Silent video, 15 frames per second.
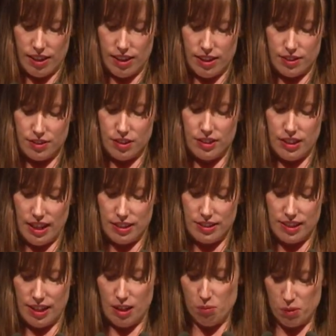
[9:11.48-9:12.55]
So now to
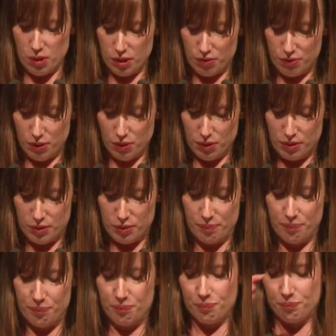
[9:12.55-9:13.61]
our workforce.
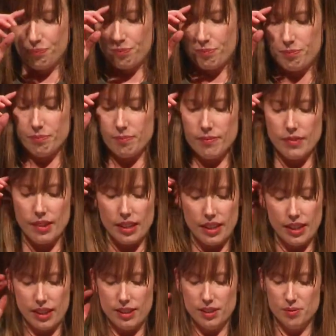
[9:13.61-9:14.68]

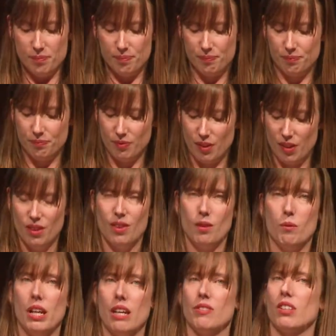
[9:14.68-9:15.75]
Here, we
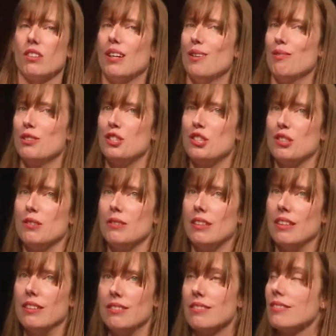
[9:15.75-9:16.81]
have a graph which shows
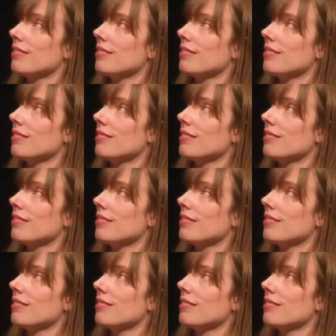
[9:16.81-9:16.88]
us,